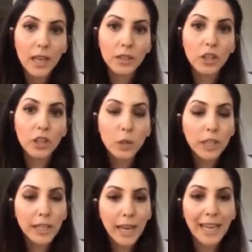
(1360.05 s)
to
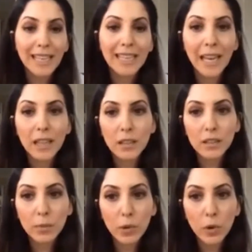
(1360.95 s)
communicate and gain the
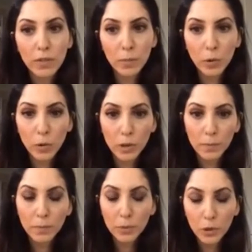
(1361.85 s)
support of the
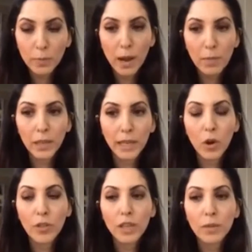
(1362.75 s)
broader
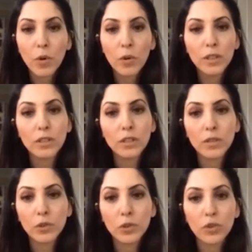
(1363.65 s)
public on the importance
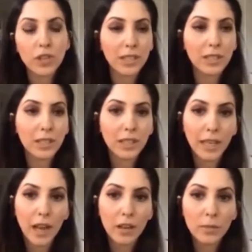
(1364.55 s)
of truth, justice and
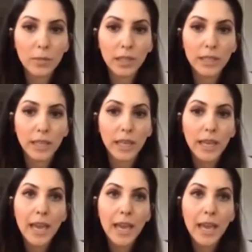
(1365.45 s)
accountability,